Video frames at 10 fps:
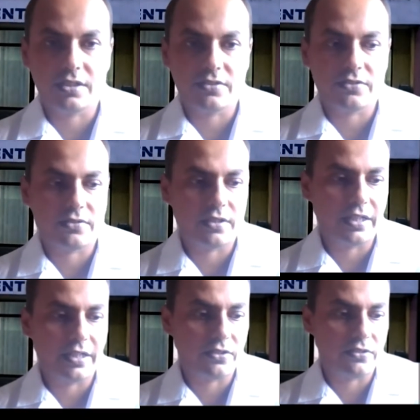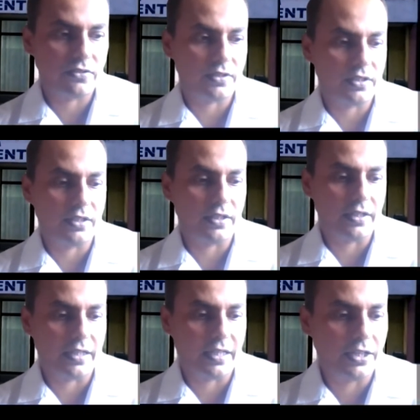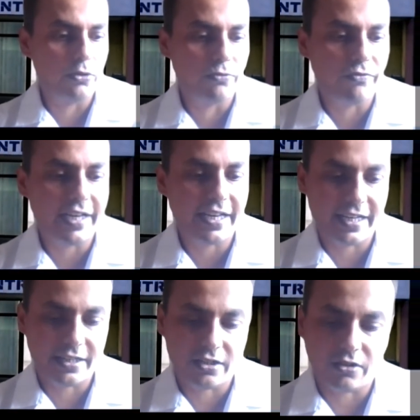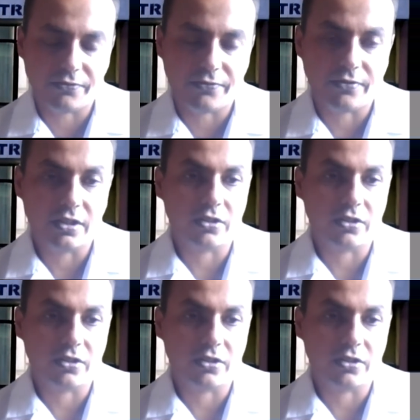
It is a new variant of